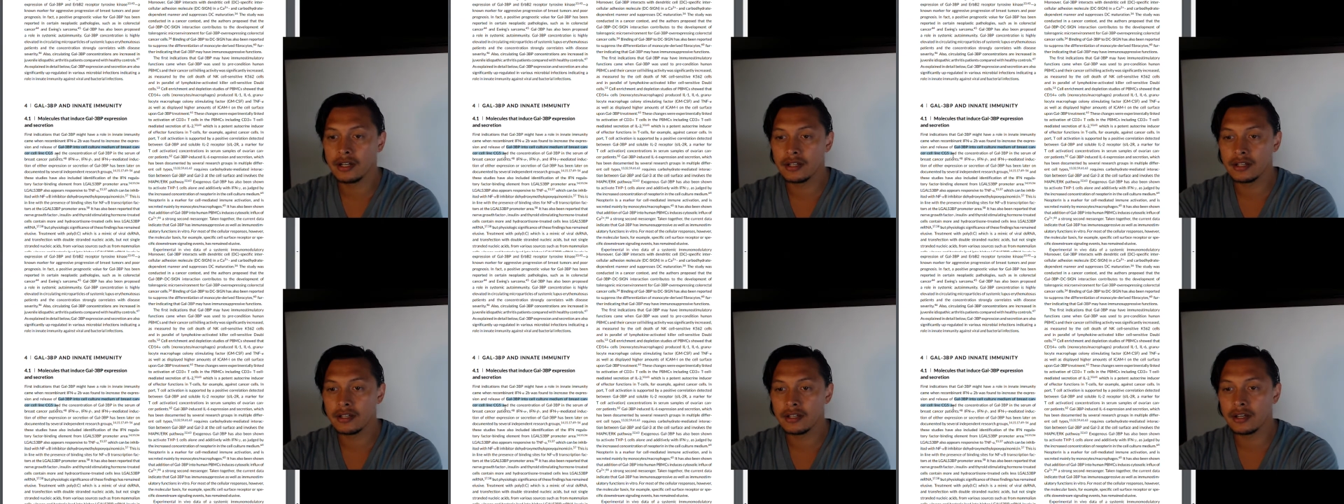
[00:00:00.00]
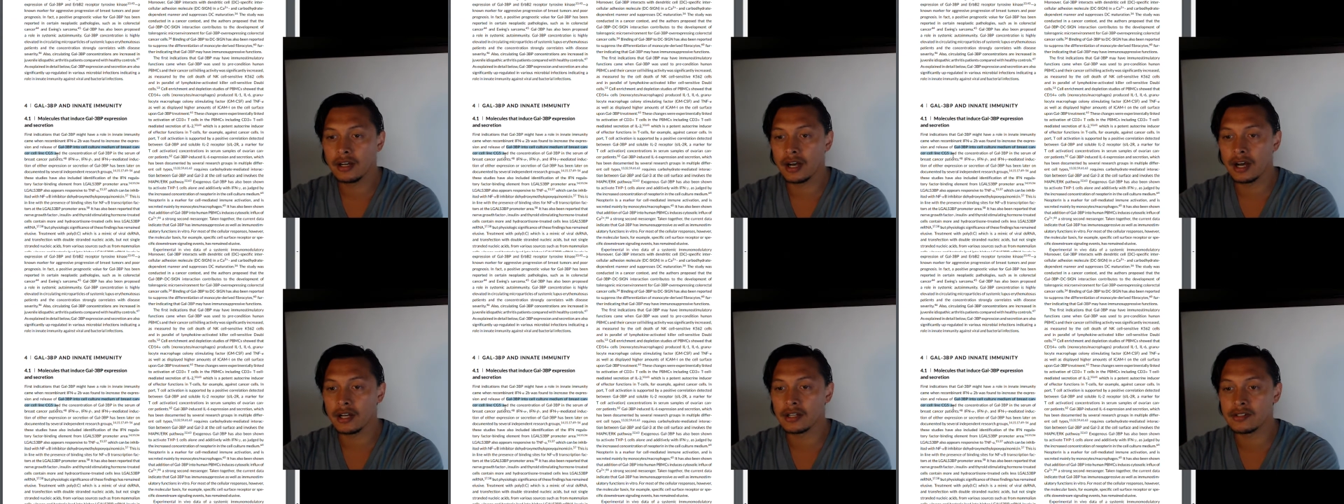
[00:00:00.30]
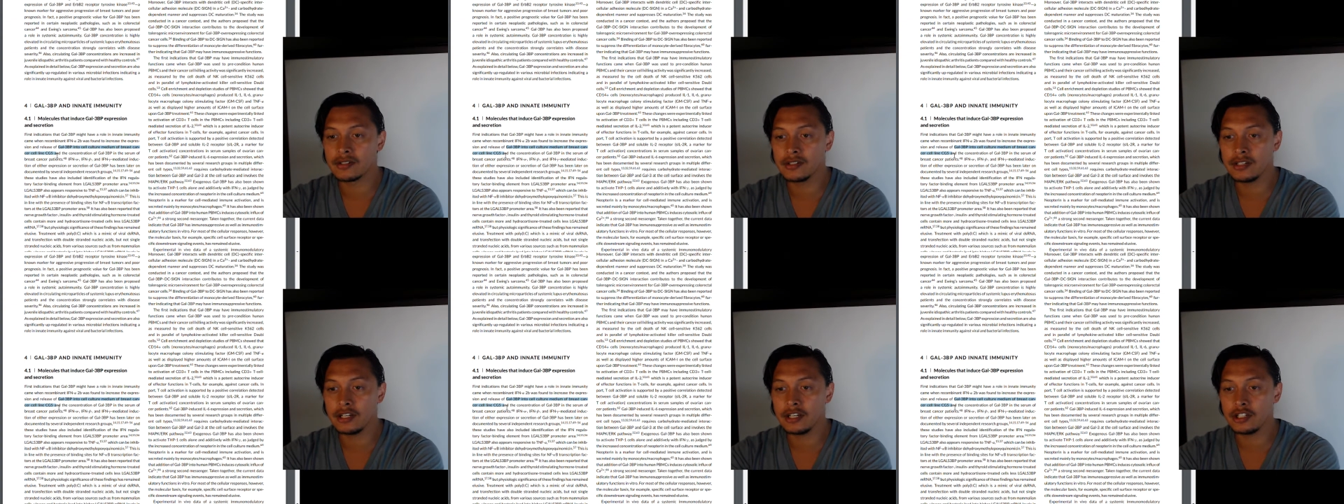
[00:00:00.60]

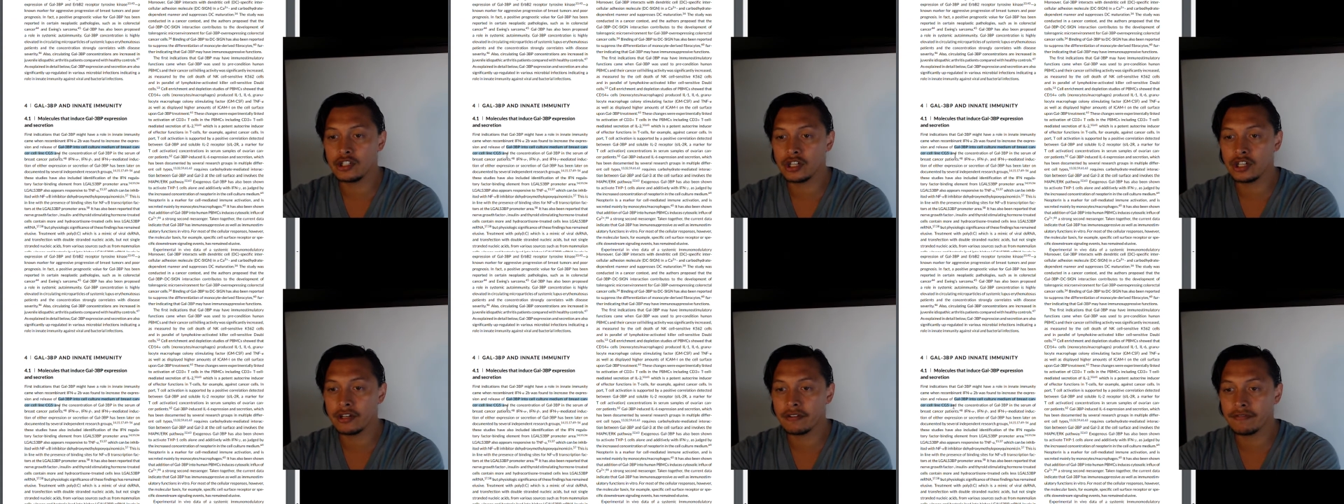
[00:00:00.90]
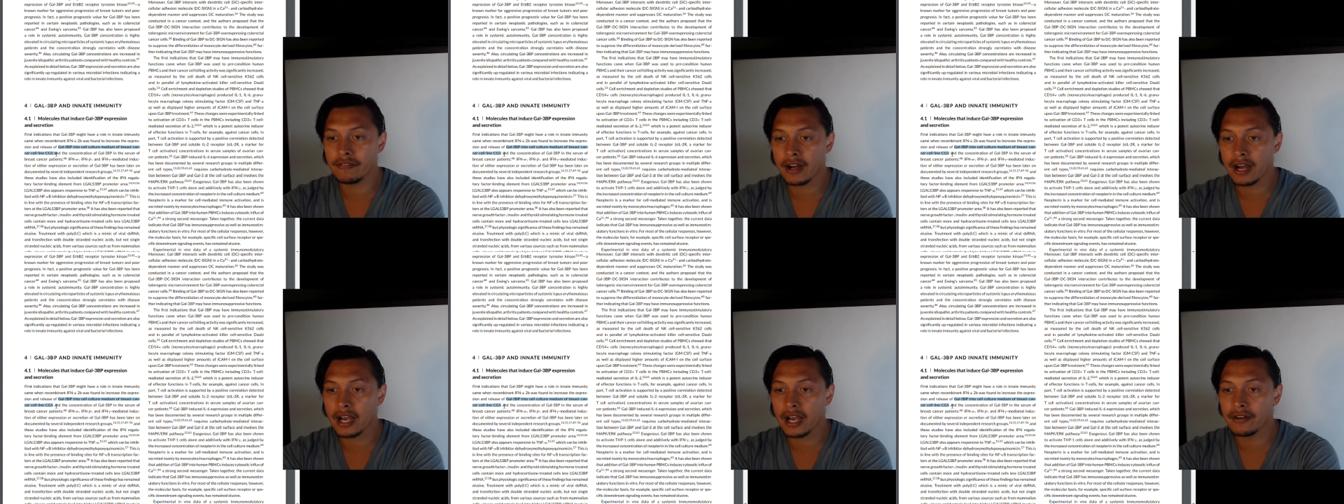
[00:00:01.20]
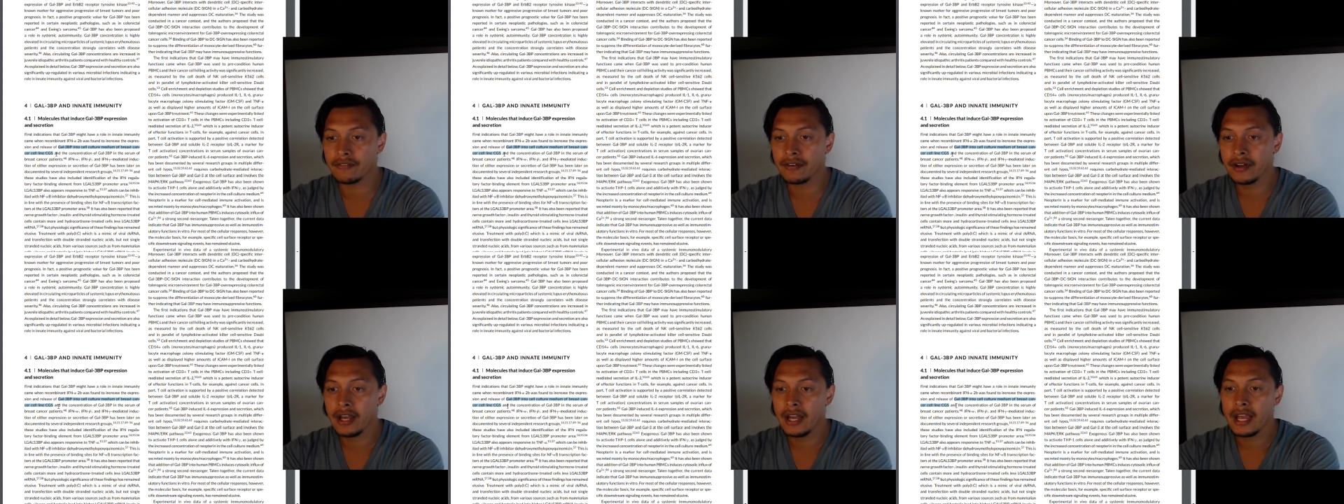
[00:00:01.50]
CG5
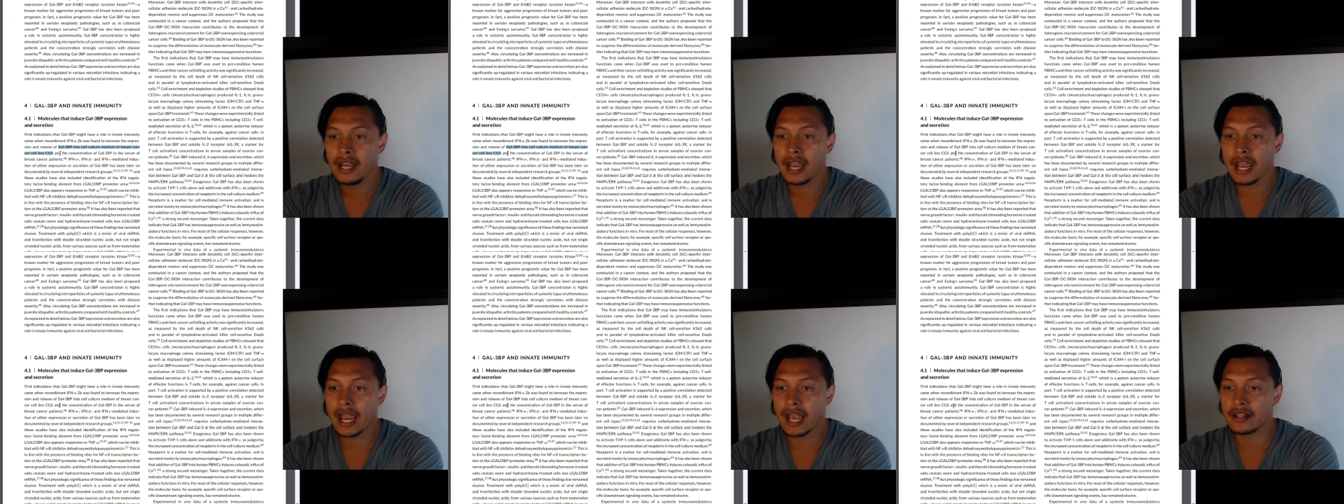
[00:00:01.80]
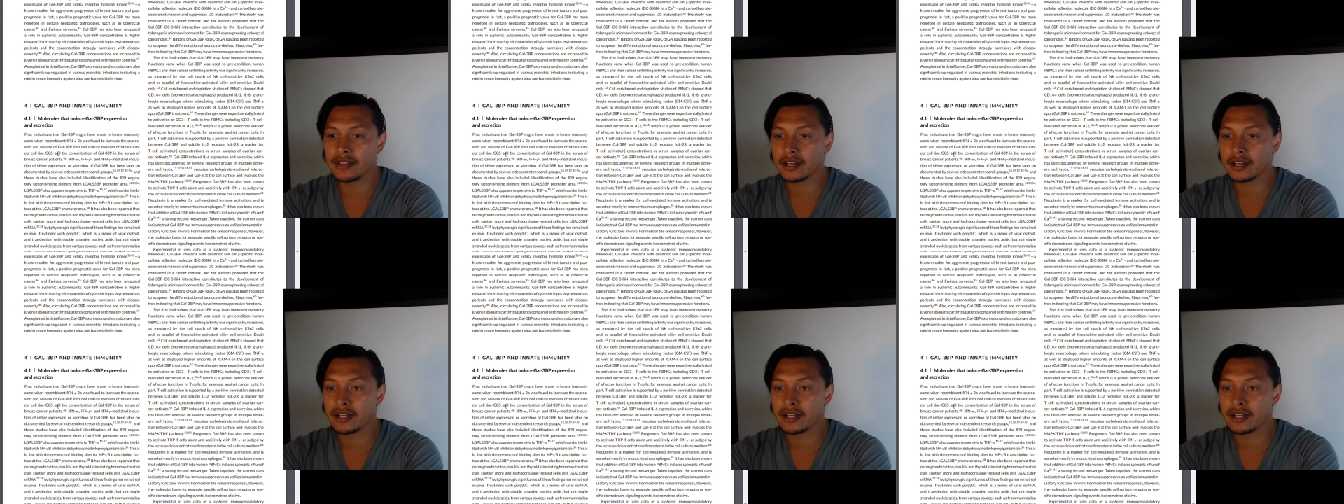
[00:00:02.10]
and